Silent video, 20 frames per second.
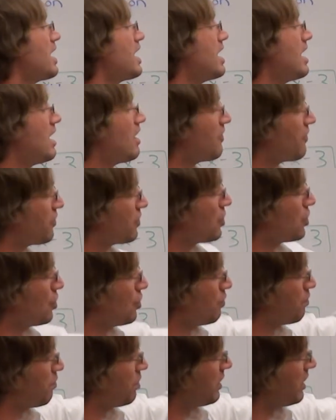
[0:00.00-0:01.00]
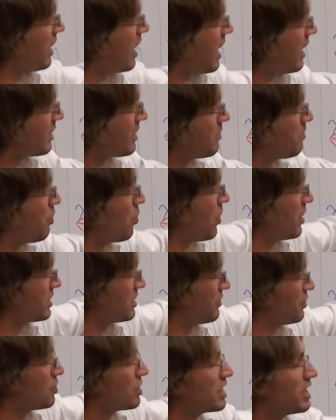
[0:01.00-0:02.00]
If you plot the
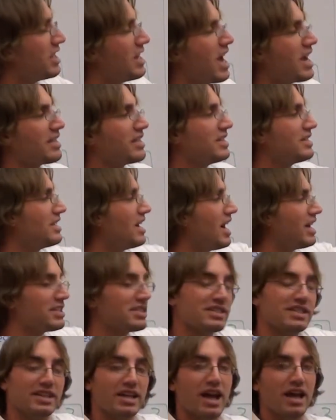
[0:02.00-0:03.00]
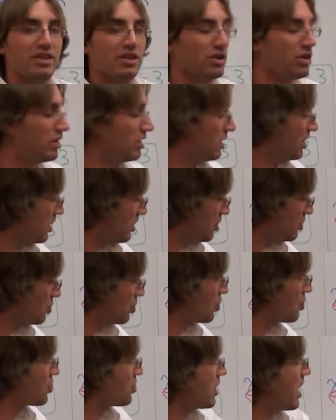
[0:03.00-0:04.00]
points, if you connect the dots together to
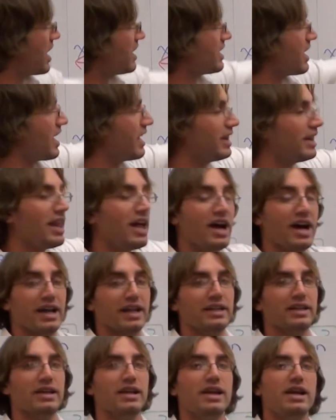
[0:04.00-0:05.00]
create a line,